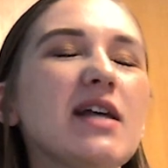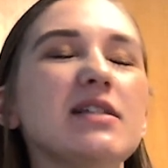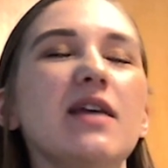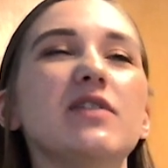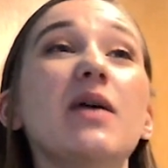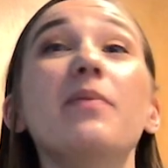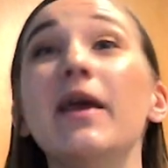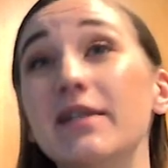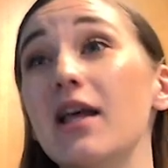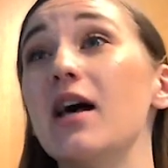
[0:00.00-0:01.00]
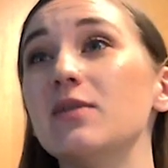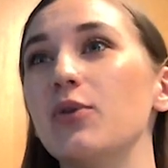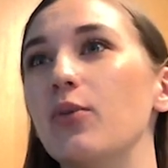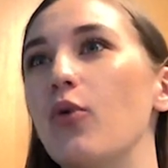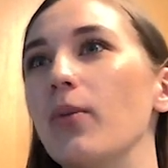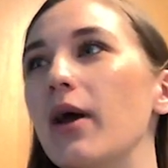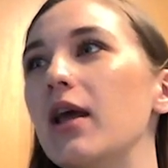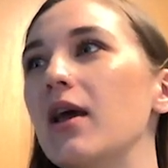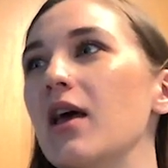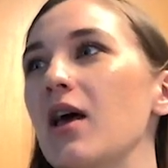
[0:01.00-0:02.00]
not saves, it makes the hospital more
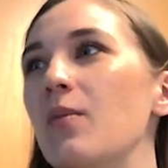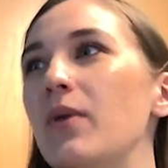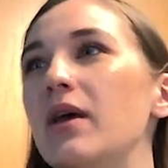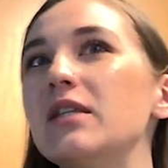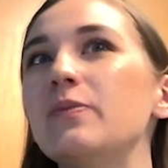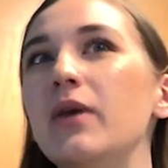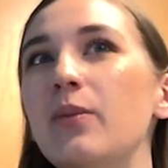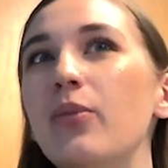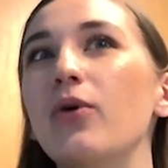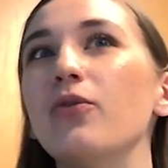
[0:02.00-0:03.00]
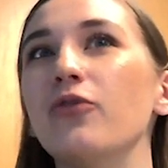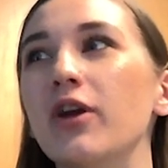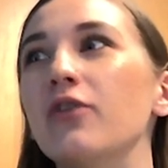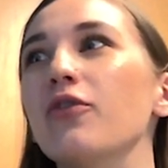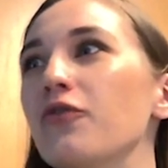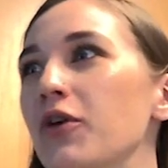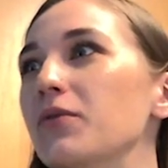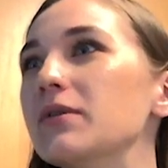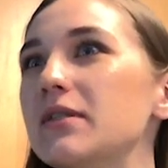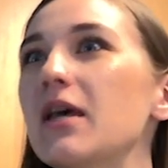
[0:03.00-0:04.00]
money because people read
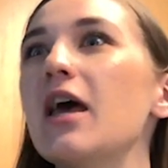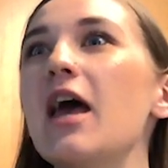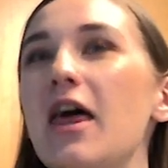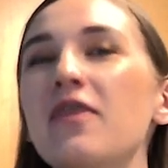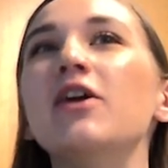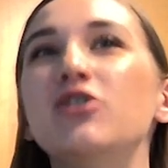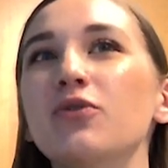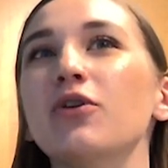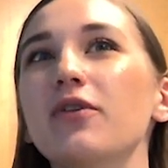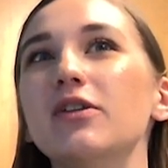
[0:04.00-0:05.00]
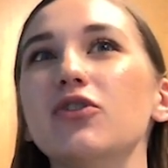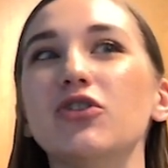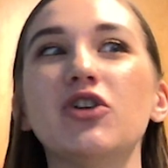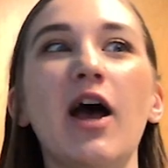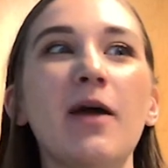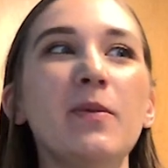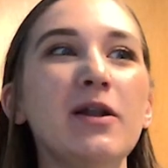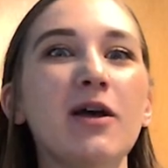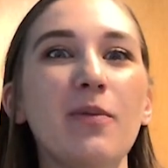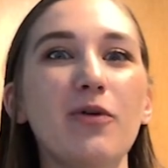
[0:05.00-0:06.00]
reviews and they do the research. I'm in
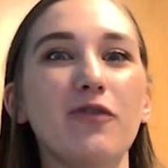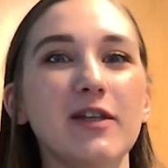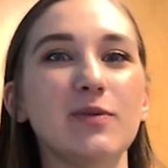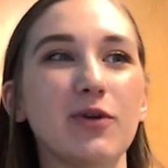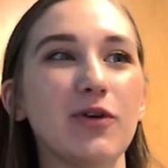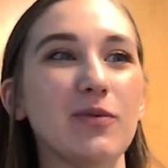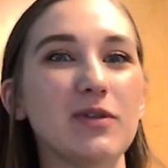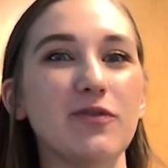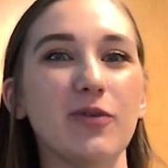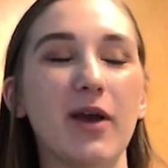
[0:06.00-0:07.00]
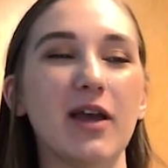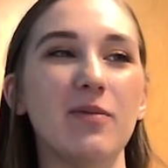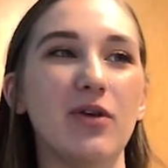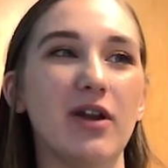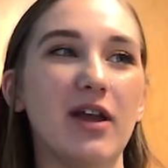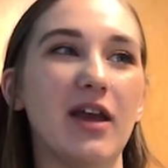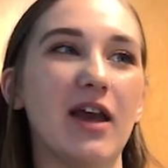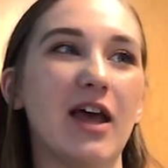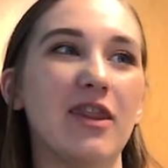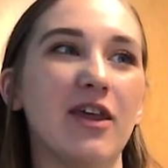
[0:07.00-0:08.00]
a couple Facebook groups for my
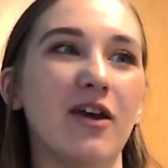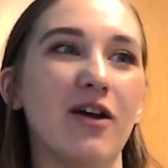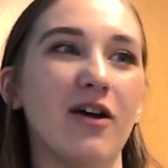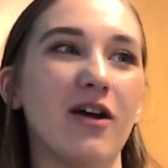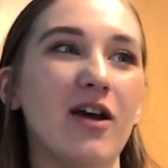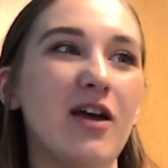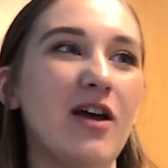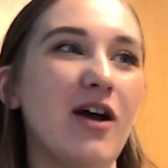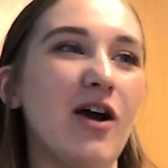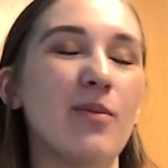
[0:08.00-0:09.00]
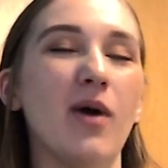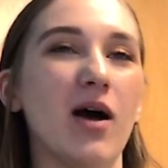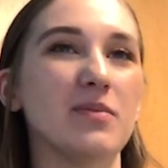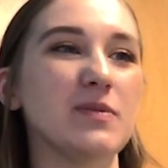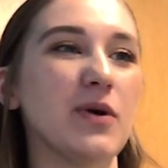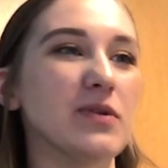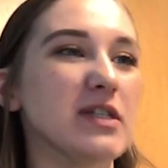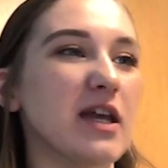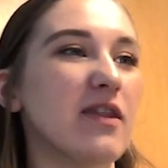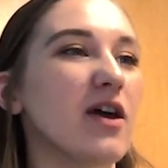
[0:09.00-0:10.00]
community, and there are moms
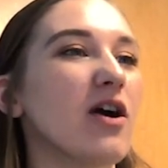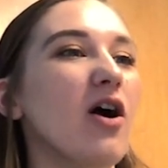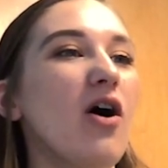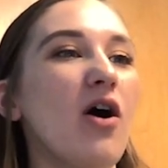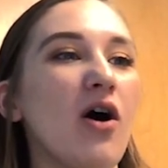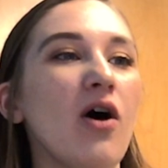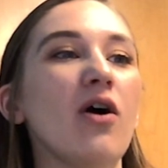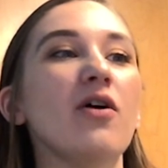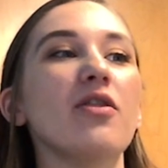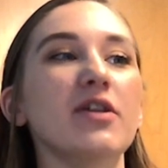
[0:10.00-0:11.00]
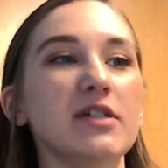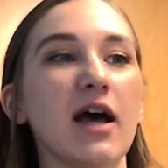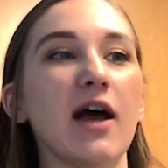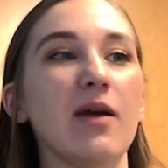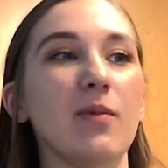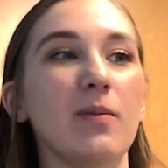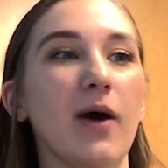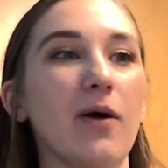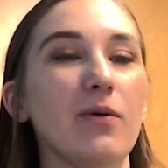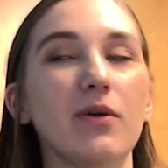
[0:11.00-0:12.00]
posting in there all the time
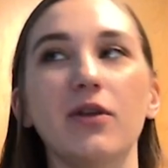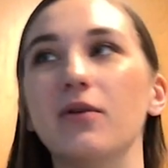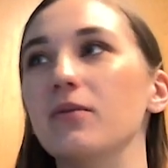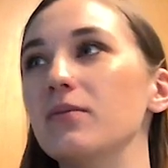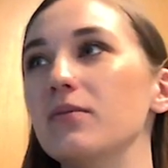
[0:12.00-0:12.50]
about, you know,